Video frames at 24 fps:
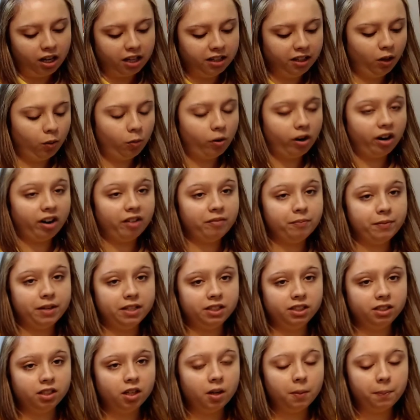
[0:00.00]
I think where I've
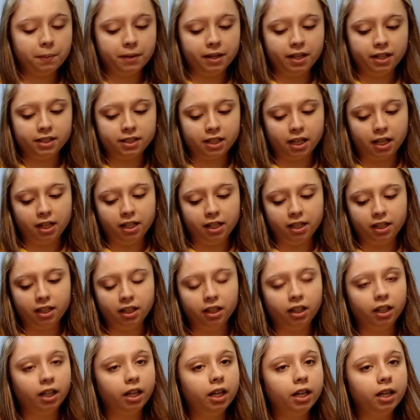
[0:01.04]
messed up is I
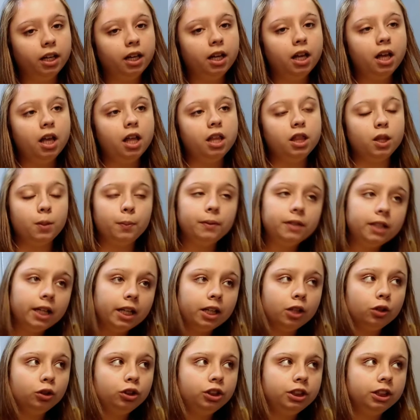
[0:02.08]
didn't let the
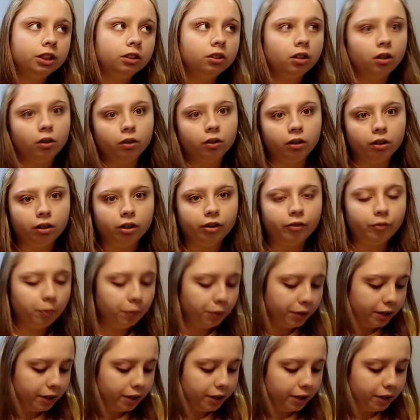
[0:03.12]
potatoes chill long enough.